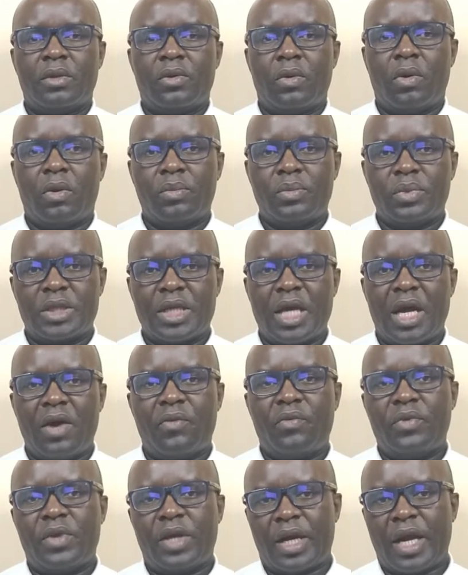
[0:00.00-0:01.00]

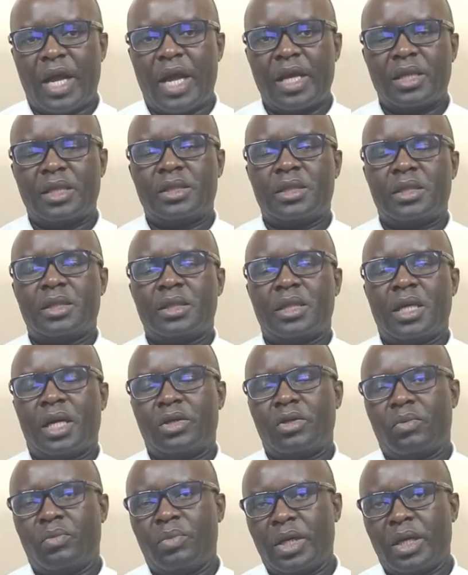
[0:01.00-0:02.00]
observe the rights
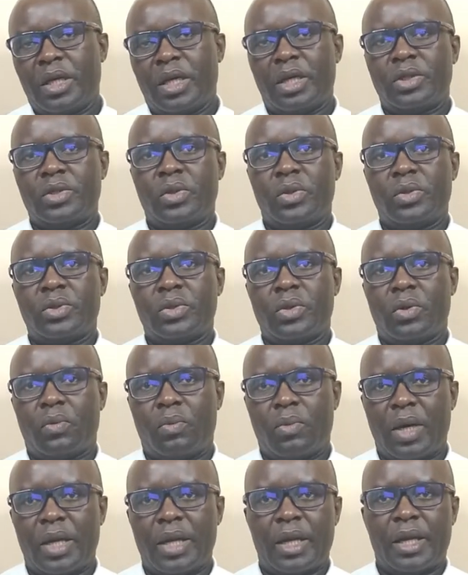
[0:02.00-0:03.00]
and obligations
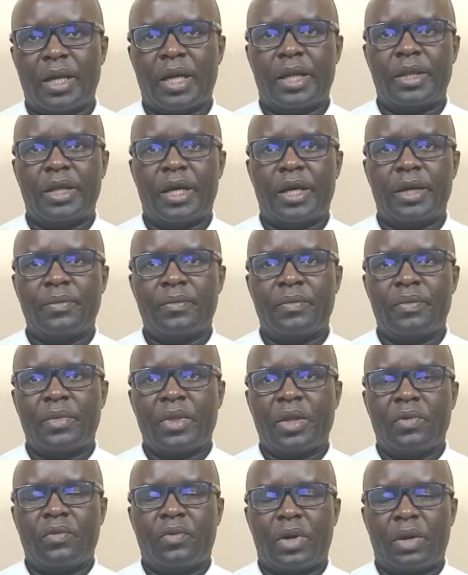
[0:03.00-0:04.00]
of one another
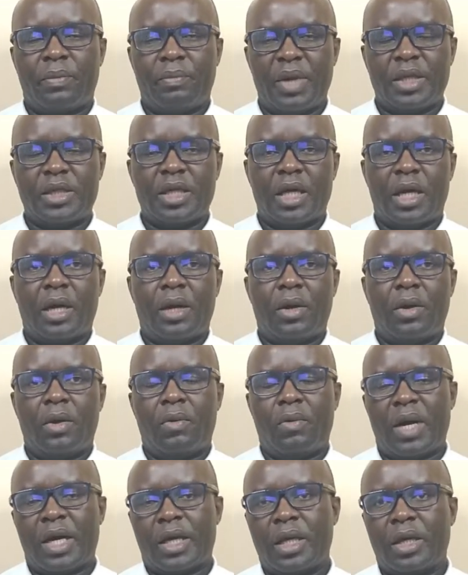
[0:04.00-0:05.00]
for a better
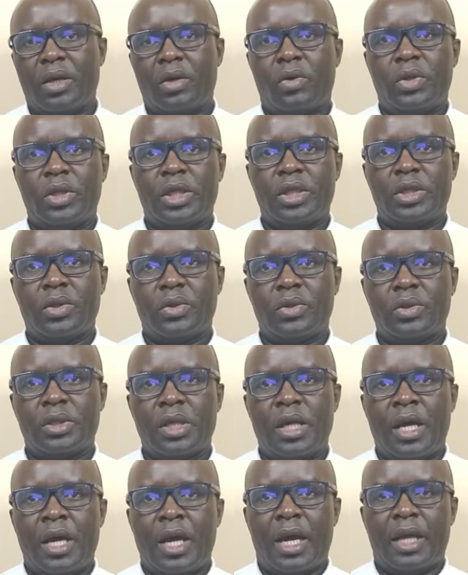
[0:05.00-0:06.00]
working conditions.
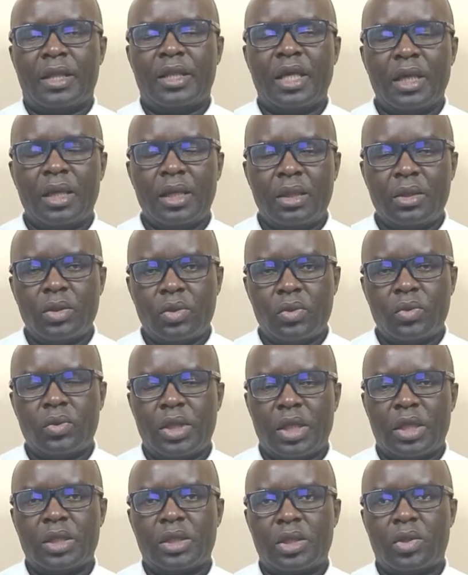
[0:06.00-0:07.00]
And they do
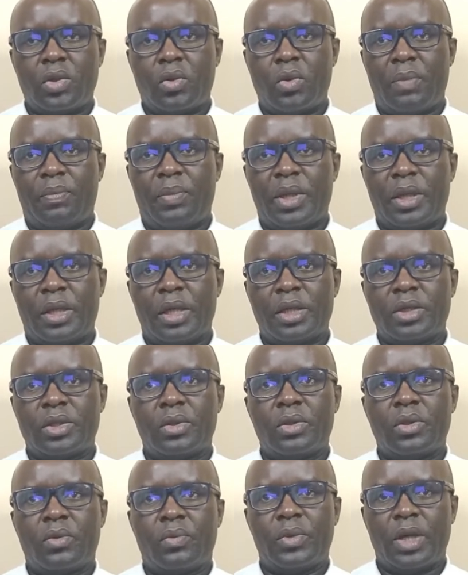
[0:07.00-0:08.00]
this through
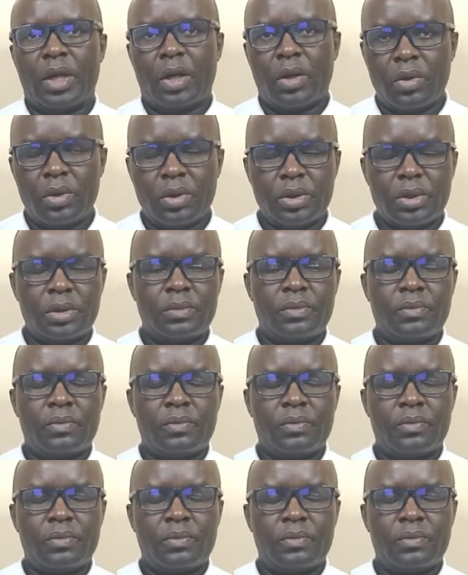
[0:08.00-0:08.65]
application of the laws,